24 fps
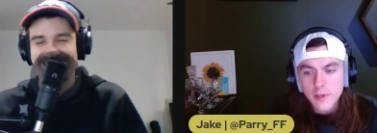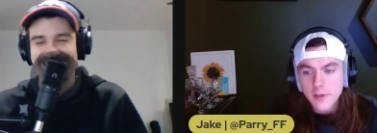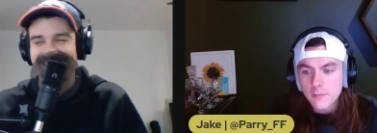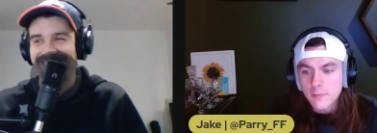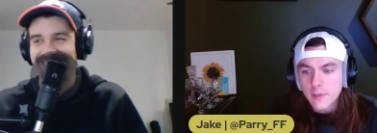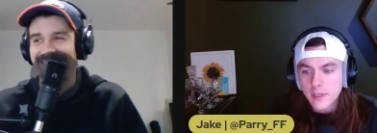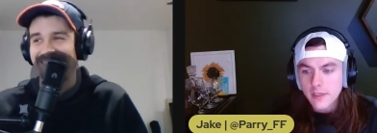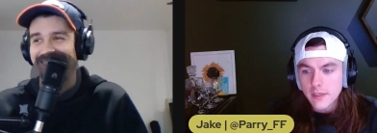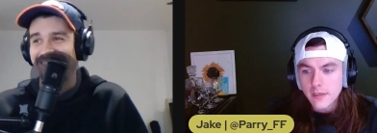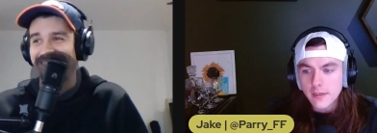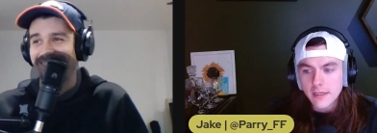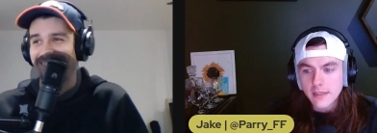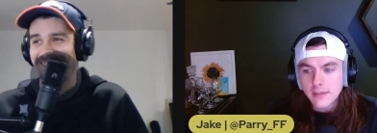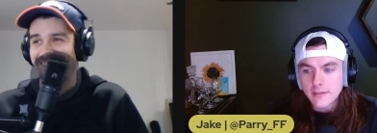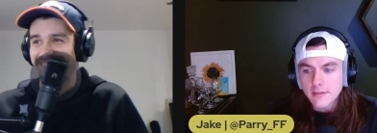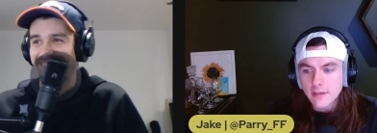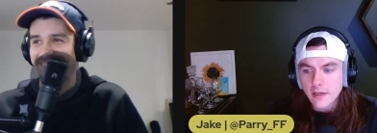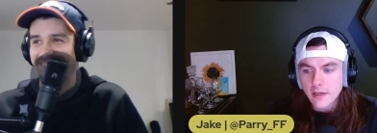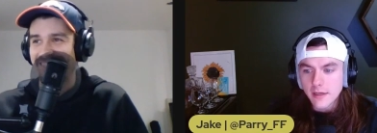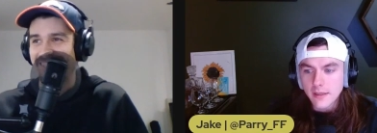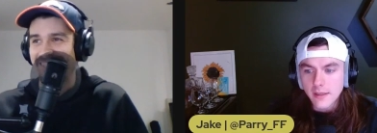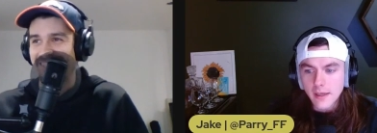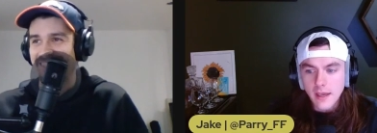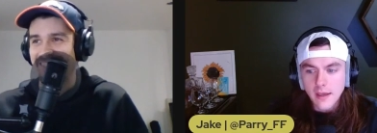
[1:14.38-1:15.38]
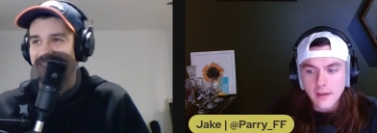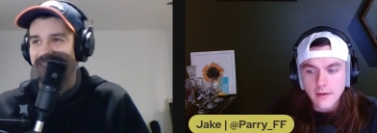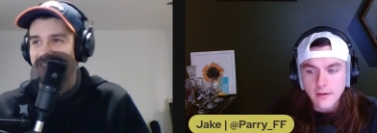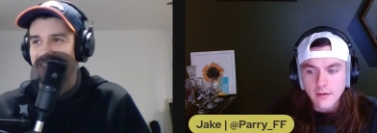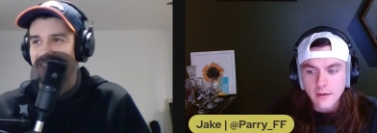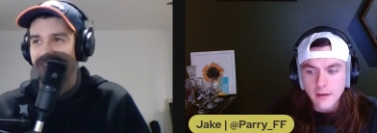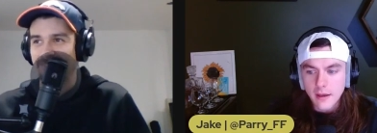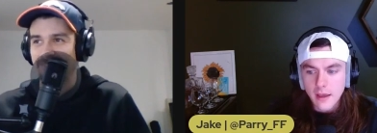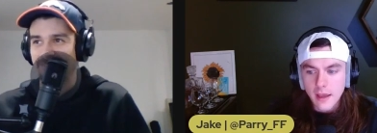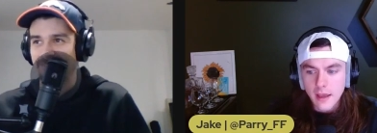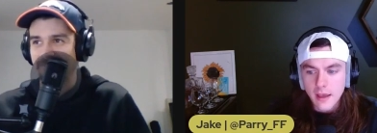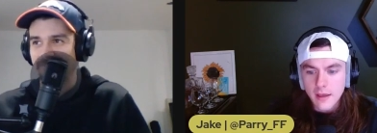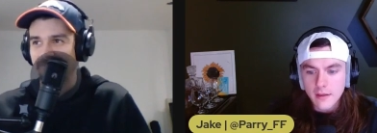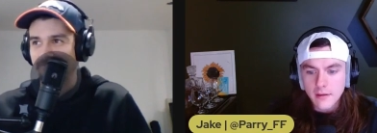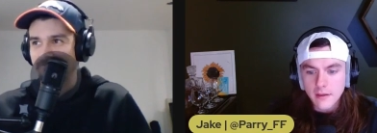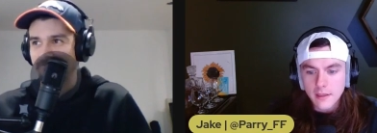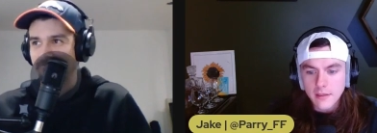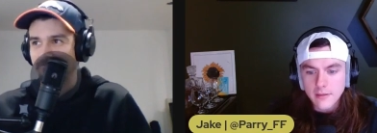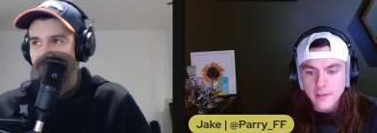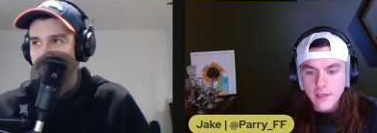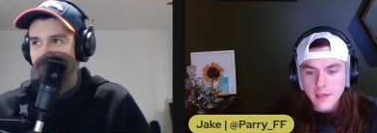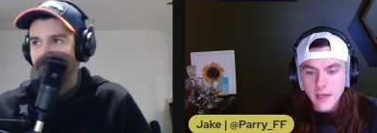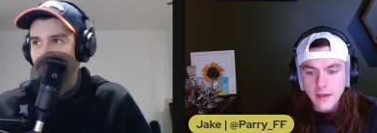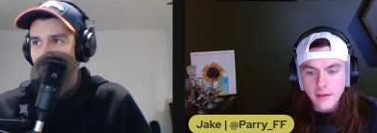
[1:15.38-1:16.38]
Speaker 1: Pittman is again, and
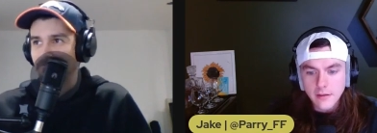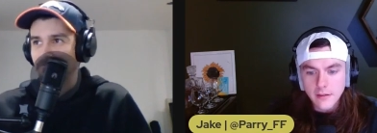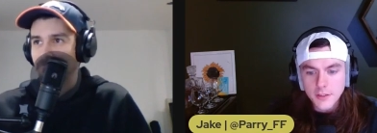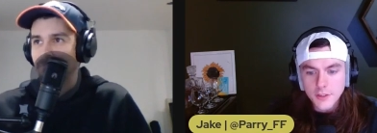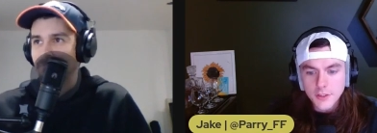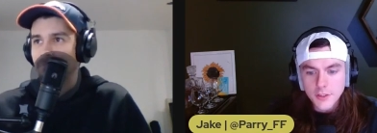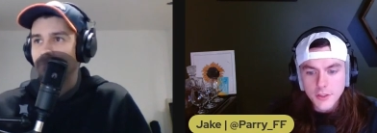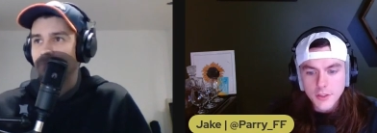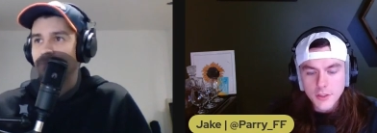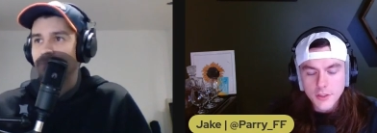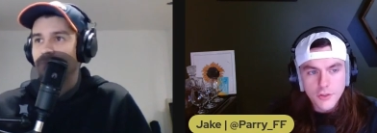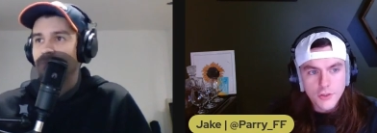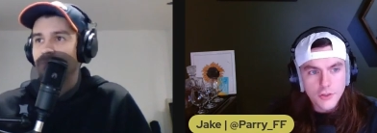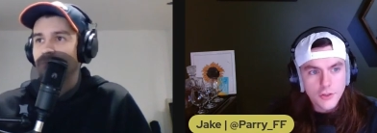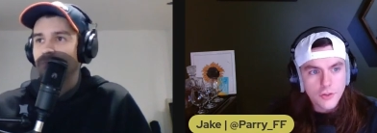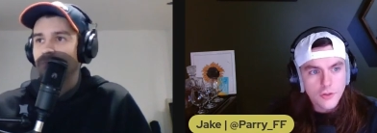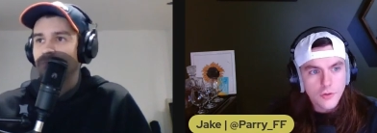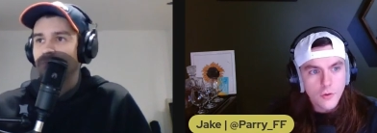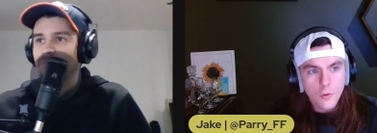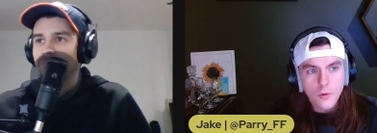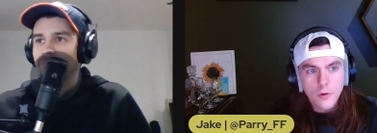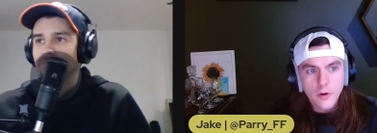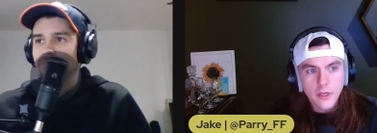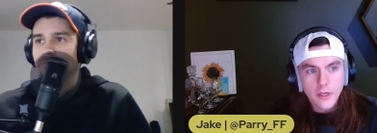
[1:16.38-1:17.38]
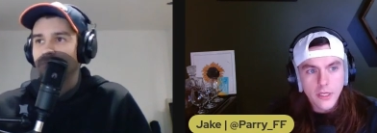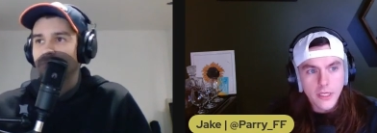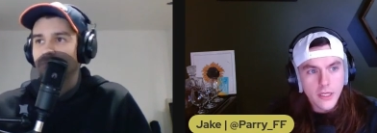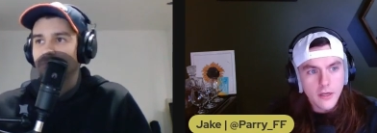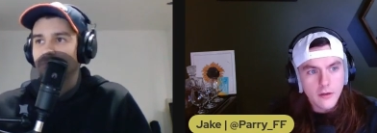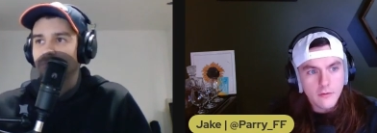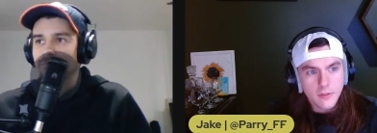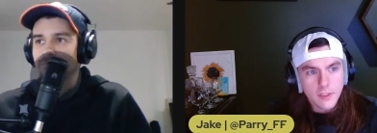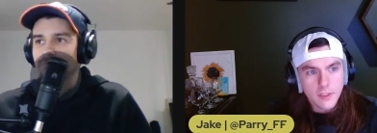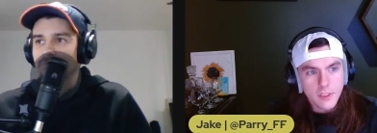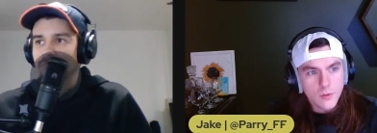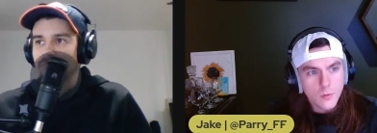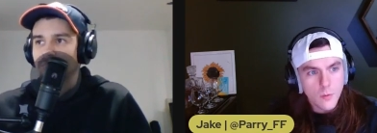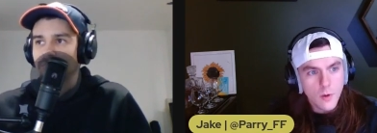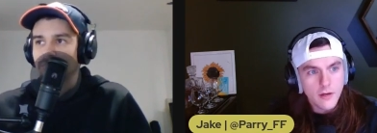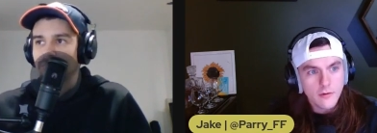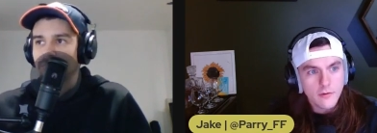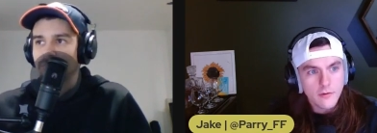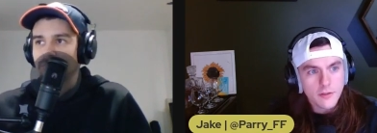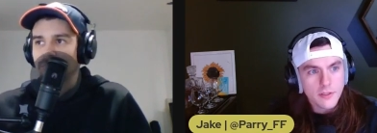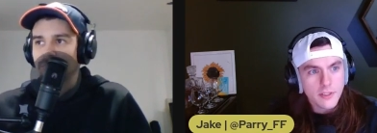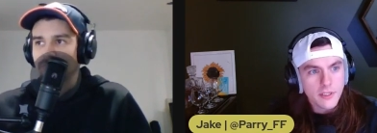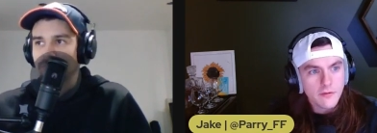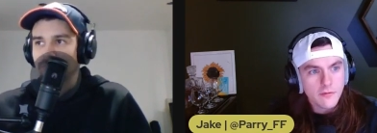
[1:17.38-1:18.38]
it's kind of just the story of this wide
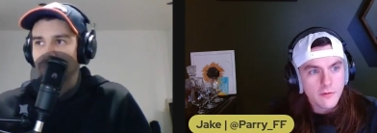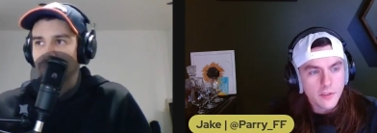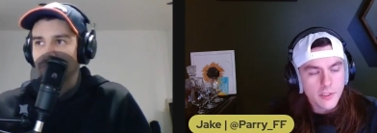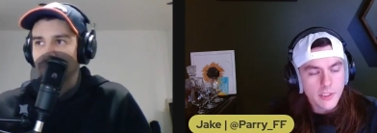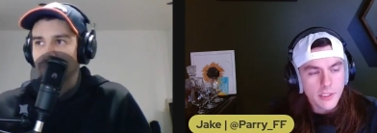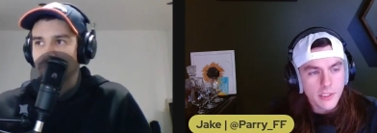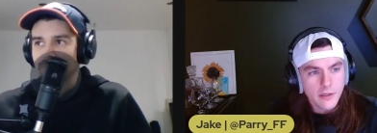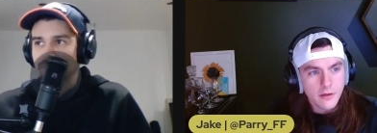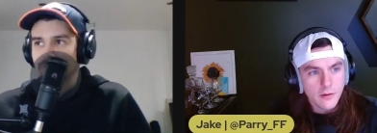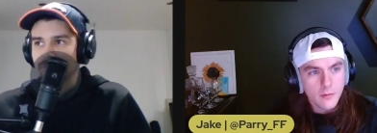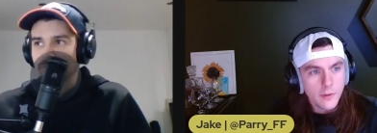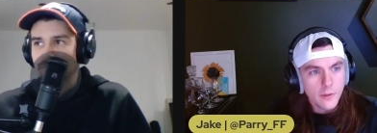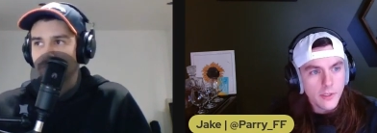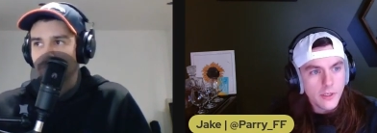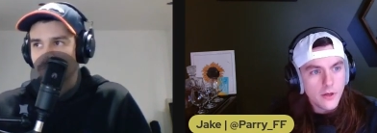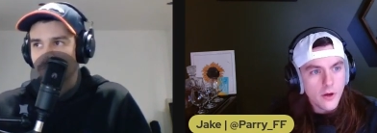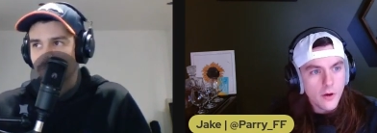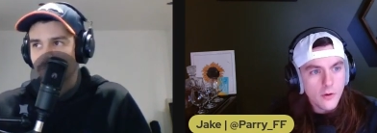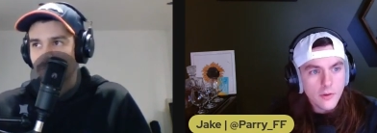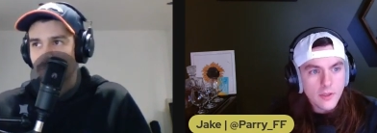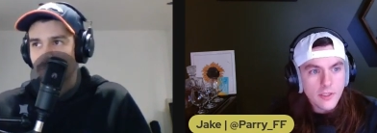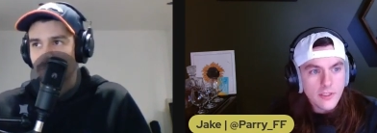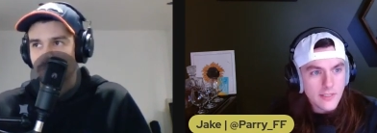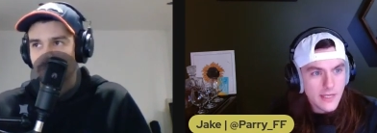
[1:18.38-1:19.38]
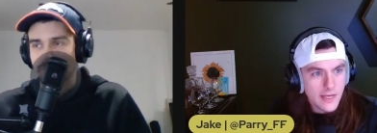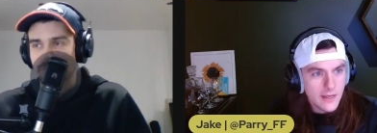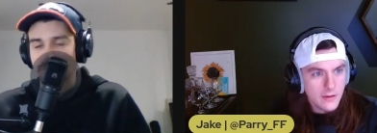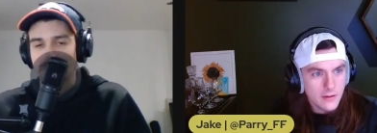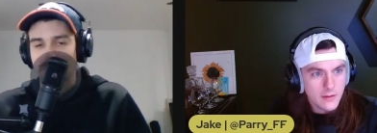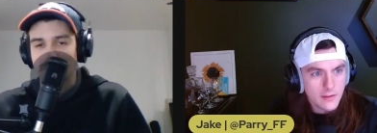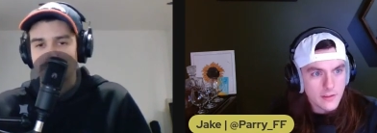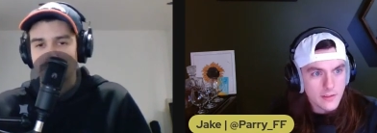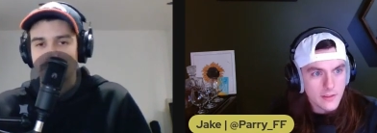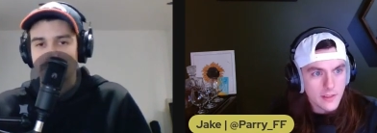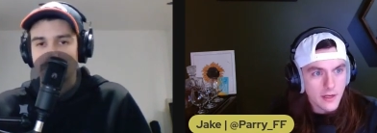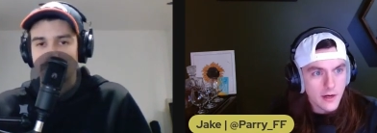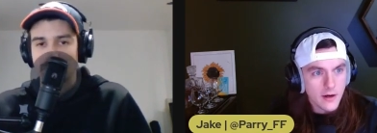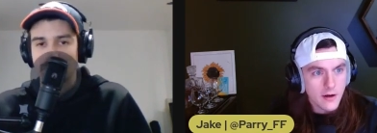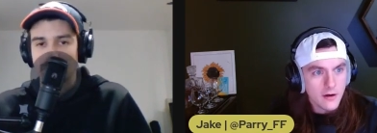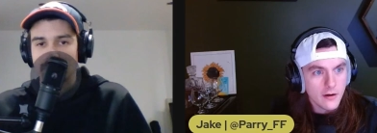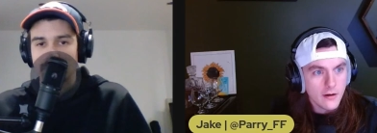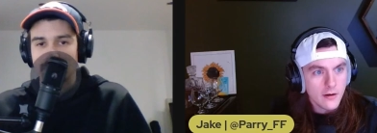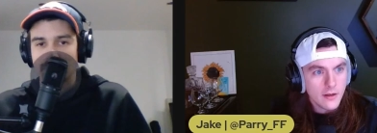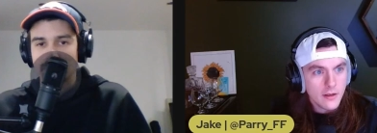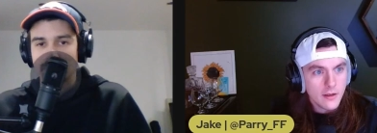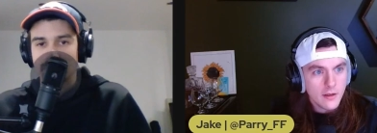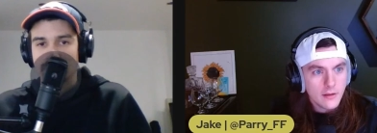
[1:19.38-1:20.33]
receiver tier. We know the talents there.